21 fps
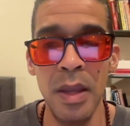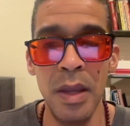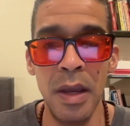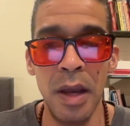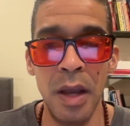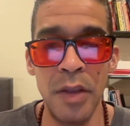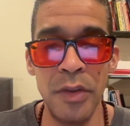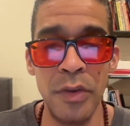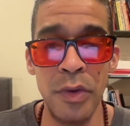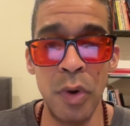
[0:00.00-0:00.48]

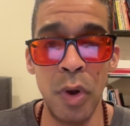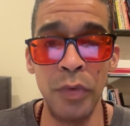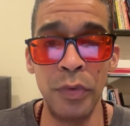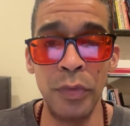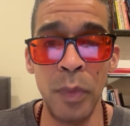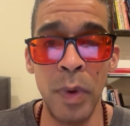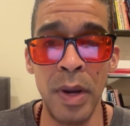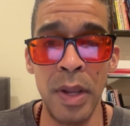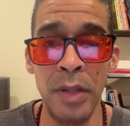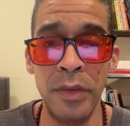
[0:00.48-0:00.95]
You also
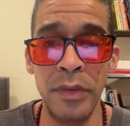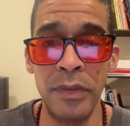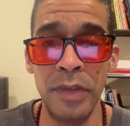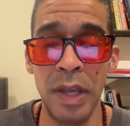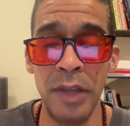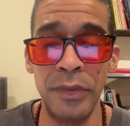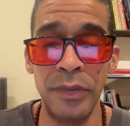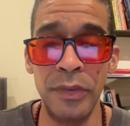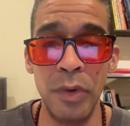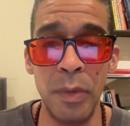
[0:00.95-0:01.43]
want to
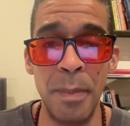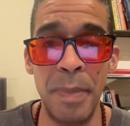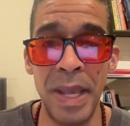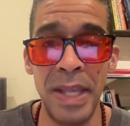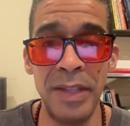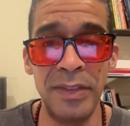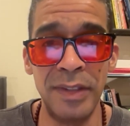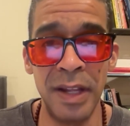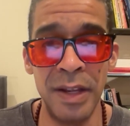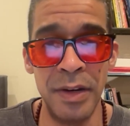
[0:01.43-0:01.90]
test your
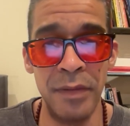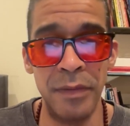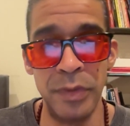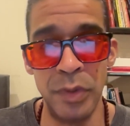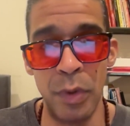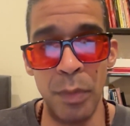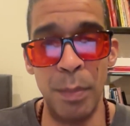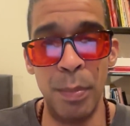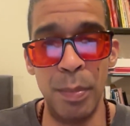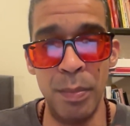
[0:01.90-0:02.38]
baseline of
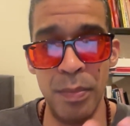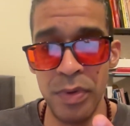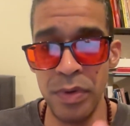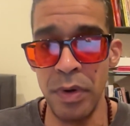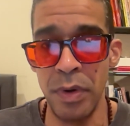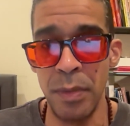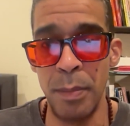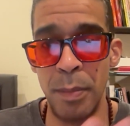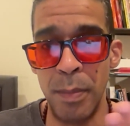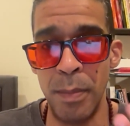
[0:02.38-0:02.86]

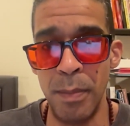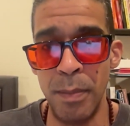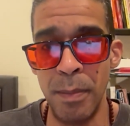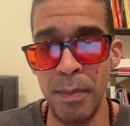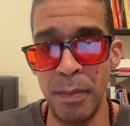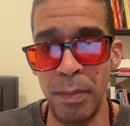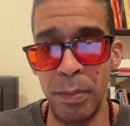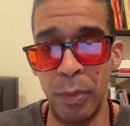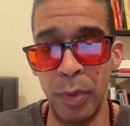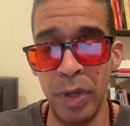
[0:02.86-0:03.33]
your
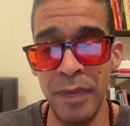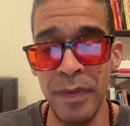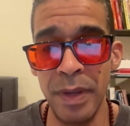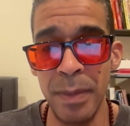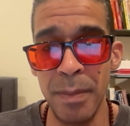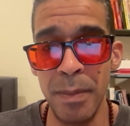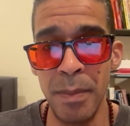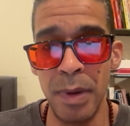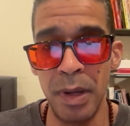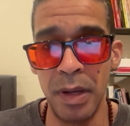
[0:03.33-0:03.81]

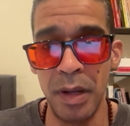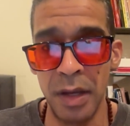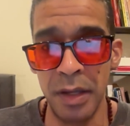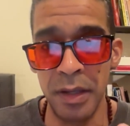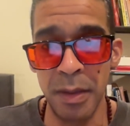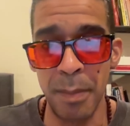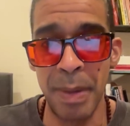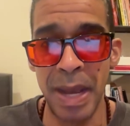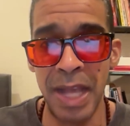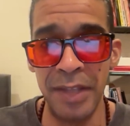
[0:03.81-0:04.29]
breathing
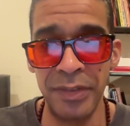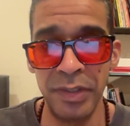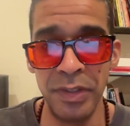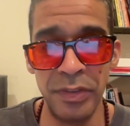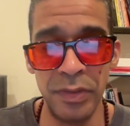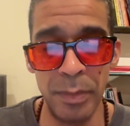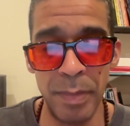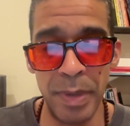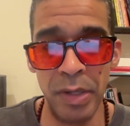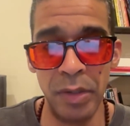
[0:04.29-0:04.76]
capacity's
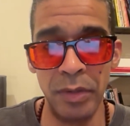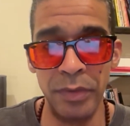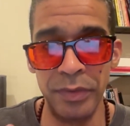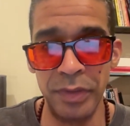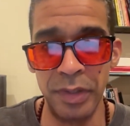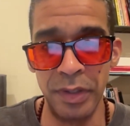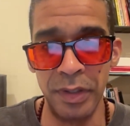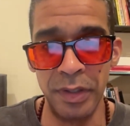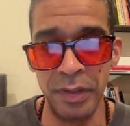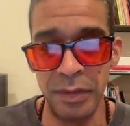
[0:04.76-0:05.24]

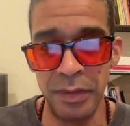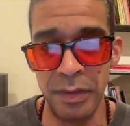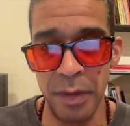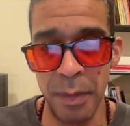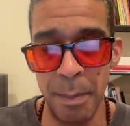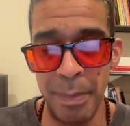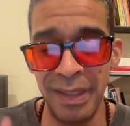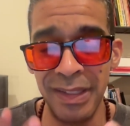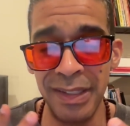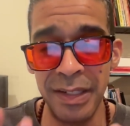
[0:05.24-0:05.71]

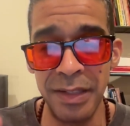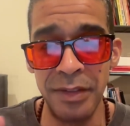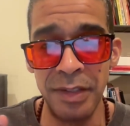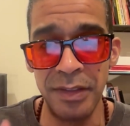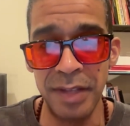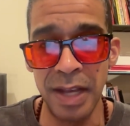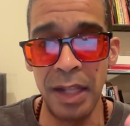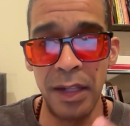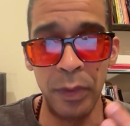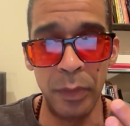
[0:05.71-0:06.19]
ability to
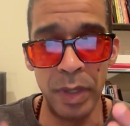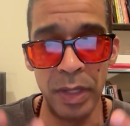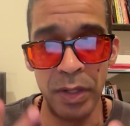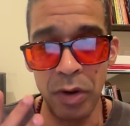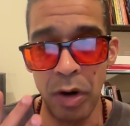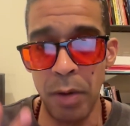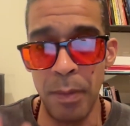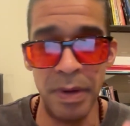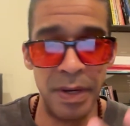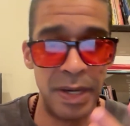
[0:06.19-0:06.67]
tolerate
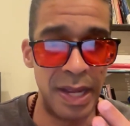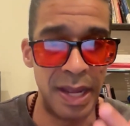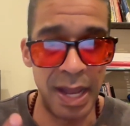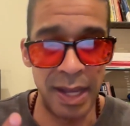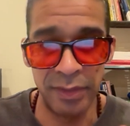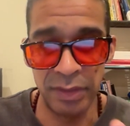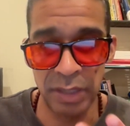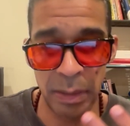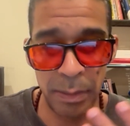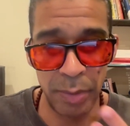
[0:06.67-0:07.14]
carbon
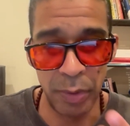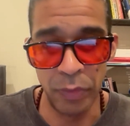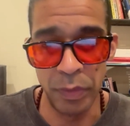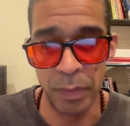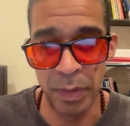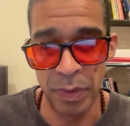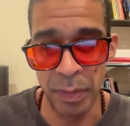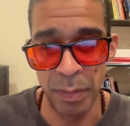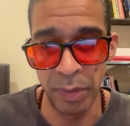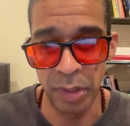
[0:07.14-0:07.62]
dioxide buildup
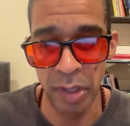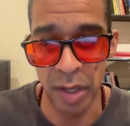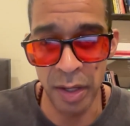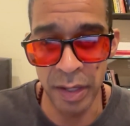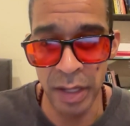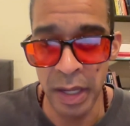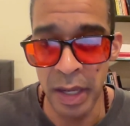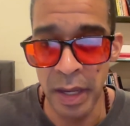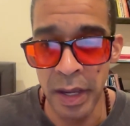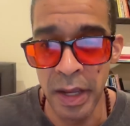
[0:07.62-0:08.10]
in the blood
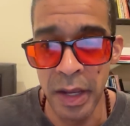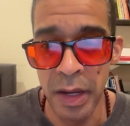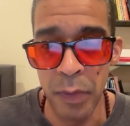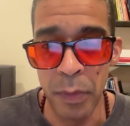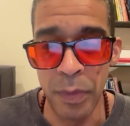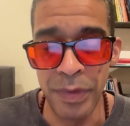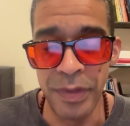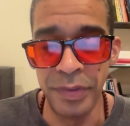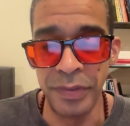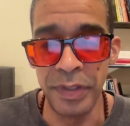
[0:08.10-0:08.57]

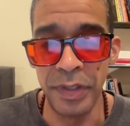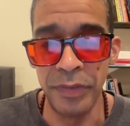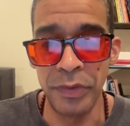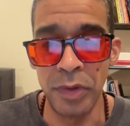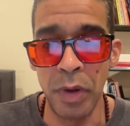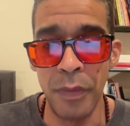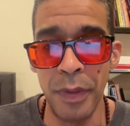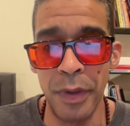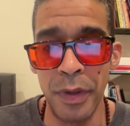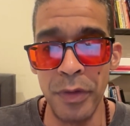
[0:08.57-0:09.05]
with this test
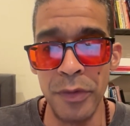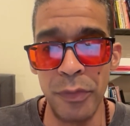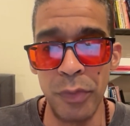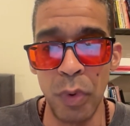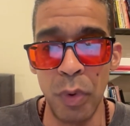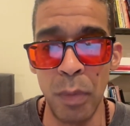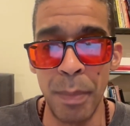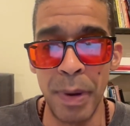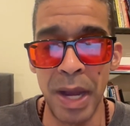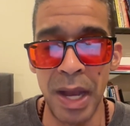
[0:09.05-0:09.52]
called the
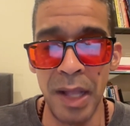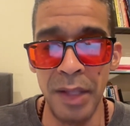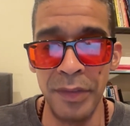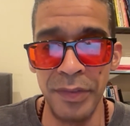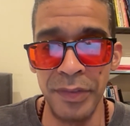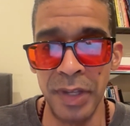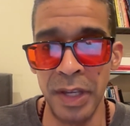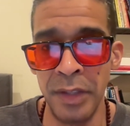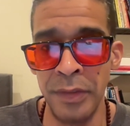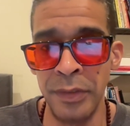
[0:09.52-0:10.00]
control pause
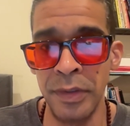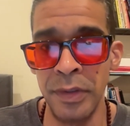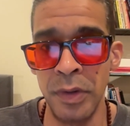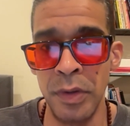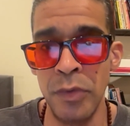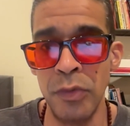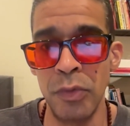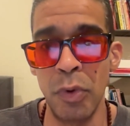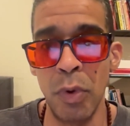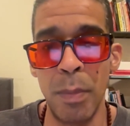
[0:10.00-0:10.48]
test, so the
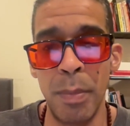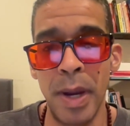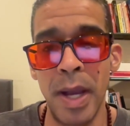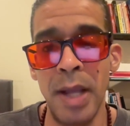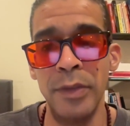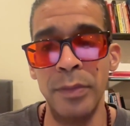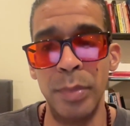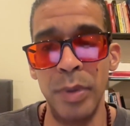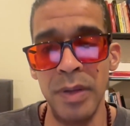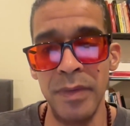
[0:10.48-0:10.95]
control
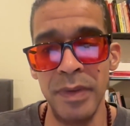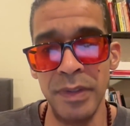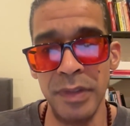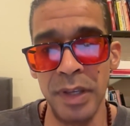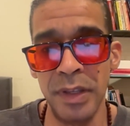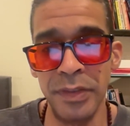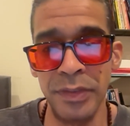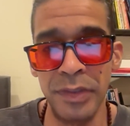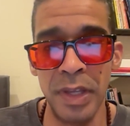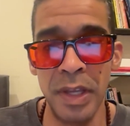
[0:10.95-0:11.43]
pause breathing
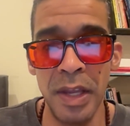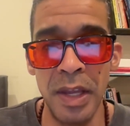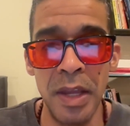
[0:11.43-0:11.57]
test.